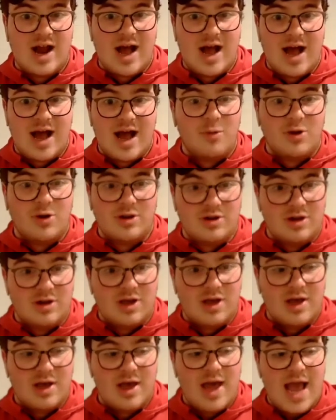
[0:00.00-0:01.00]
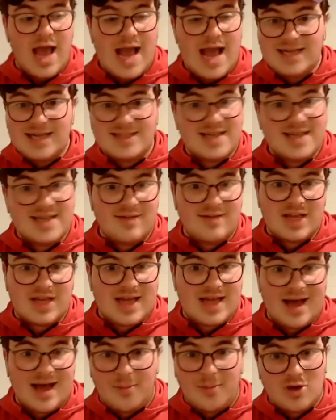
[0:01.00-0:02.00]
I wouldn't hate it if the
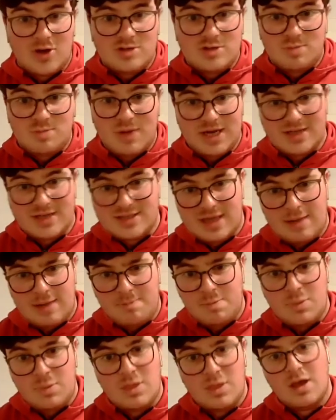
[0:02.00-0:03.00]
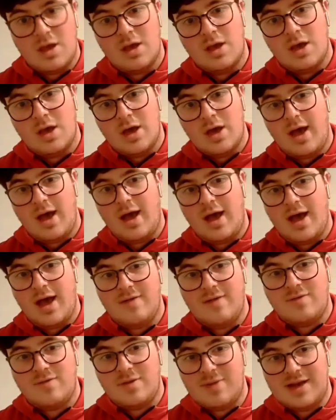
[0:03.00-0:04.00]
Cowboys picked him,
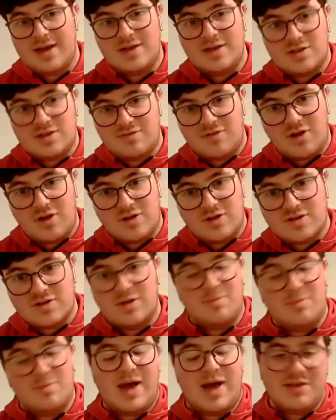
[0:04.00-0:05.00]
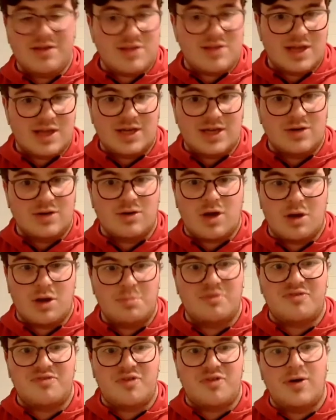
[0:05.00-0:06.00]
if he managed to fall to them, but I think he'll go
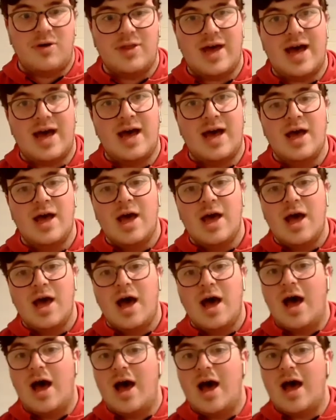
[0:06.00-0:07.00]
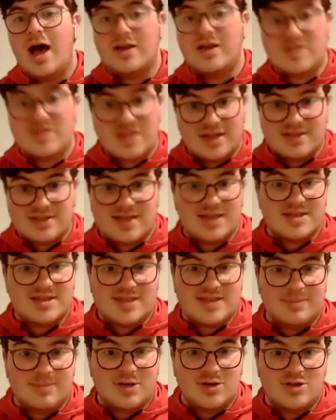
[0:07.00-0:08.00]
before that. Asante
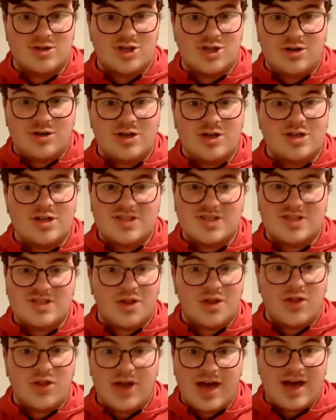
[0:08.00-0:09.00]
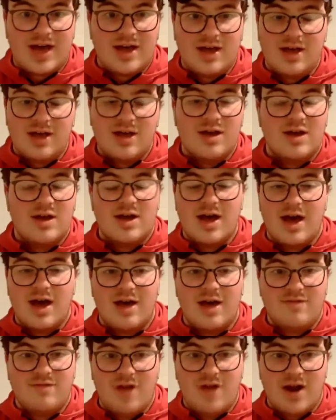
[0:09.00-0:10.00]
Samuel Jr. is still there.
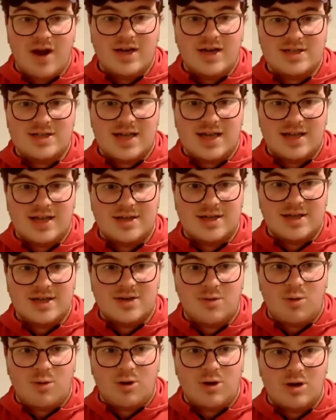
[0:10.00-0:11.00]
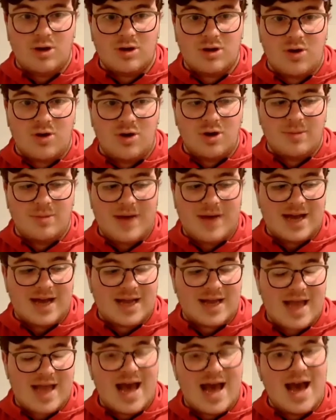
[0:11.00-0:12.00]
A very talented
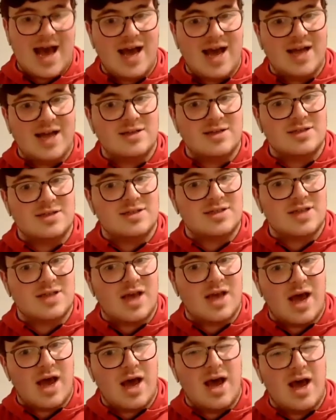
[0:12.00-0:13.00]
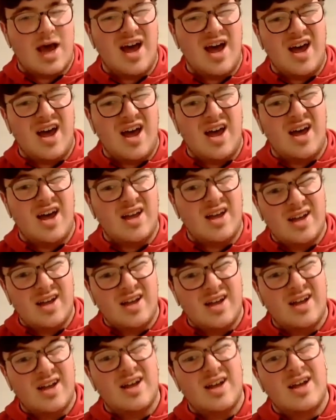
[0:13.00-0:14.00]
cornerback, and
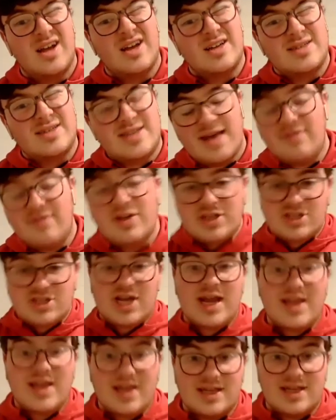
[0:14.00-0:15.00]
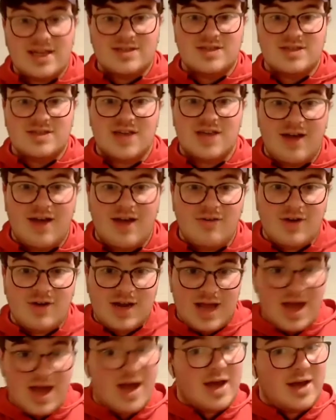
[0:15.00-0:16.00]
Tevin Jenkins. I'm
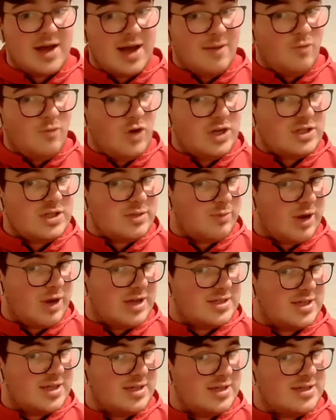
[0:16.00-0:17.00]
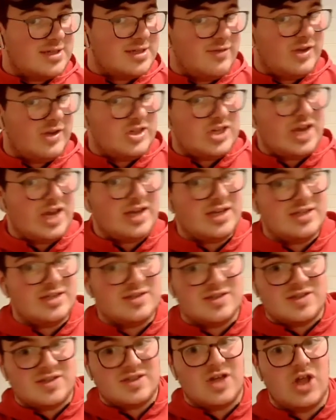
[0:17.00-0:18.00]
really surprised that Tevin
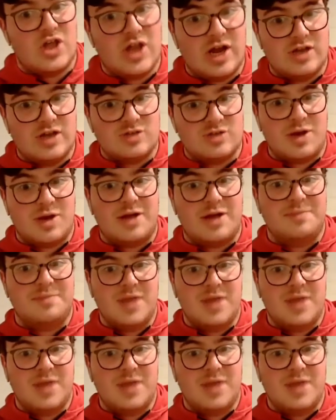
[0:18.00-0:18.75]
Jenkins is still there as well.